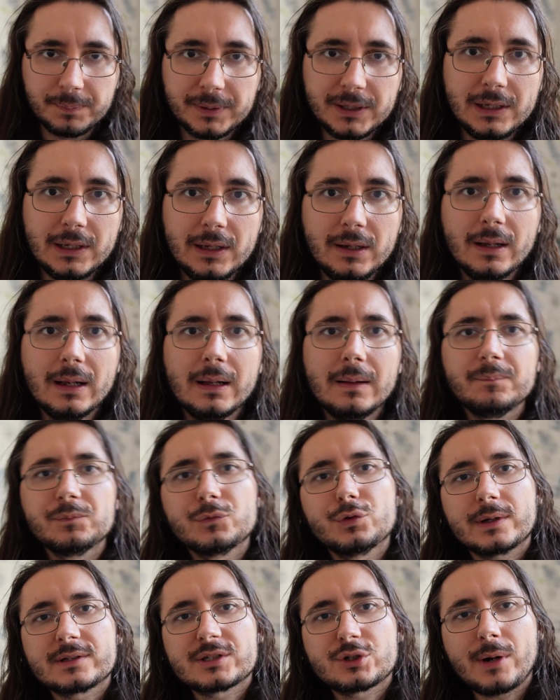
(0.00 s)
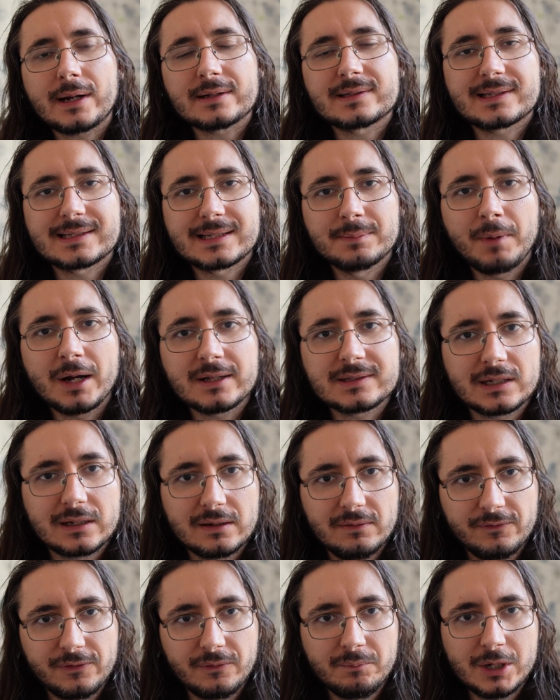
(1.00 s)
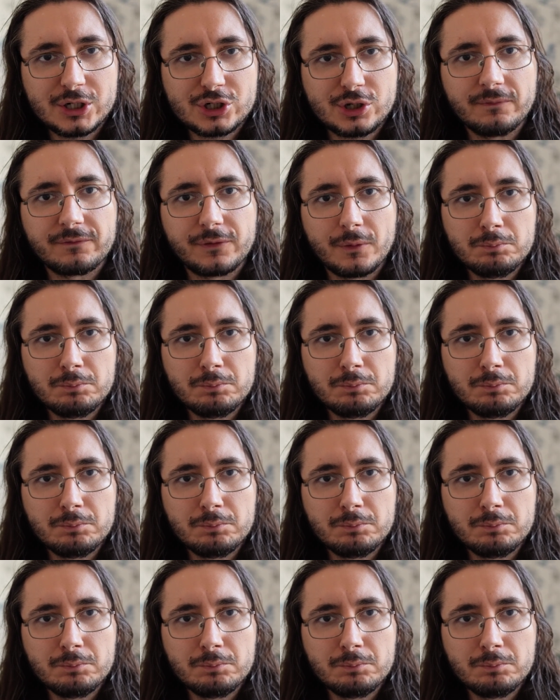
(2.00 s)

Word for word: P, to extract semantic information